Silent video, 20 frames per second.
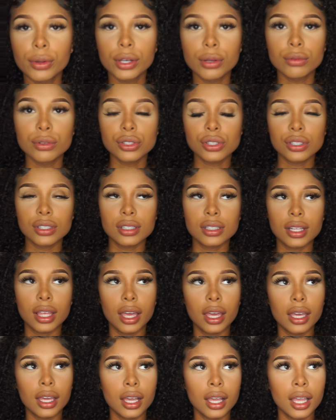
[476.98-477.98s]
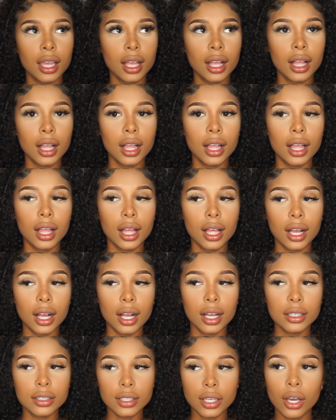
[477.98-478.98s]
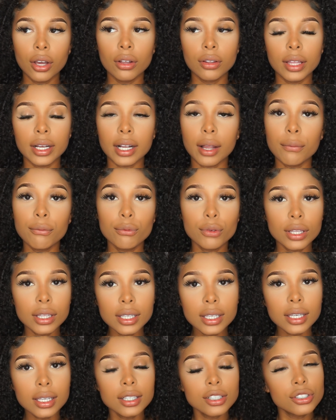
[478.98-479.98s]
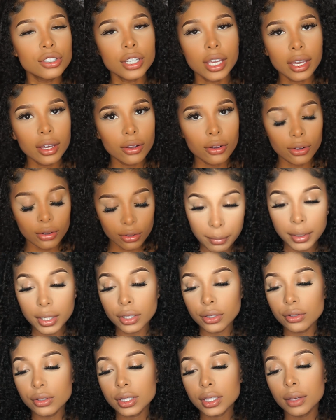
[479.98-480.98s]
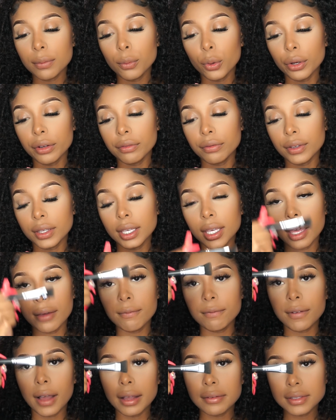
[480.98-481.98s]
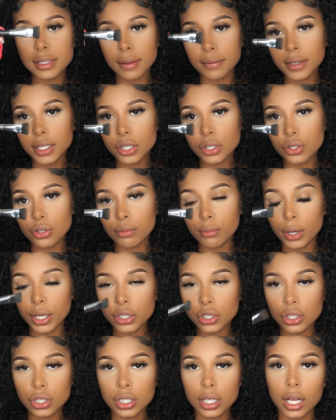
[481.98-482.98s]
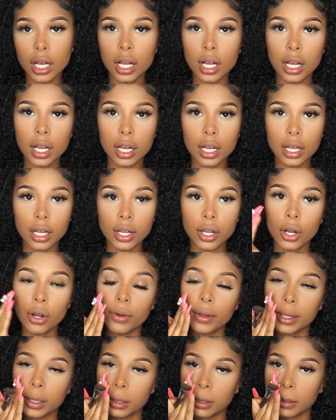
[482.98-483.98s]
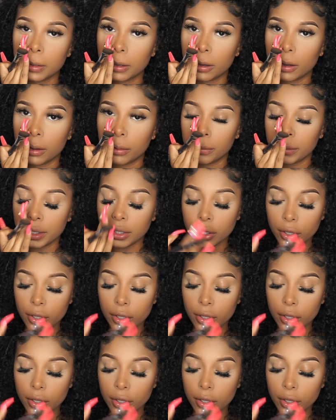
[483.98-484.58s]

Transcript: but it was just like, yo, like, I'm really in jail. I'm gonna use the Morphe M572 brush to go in on my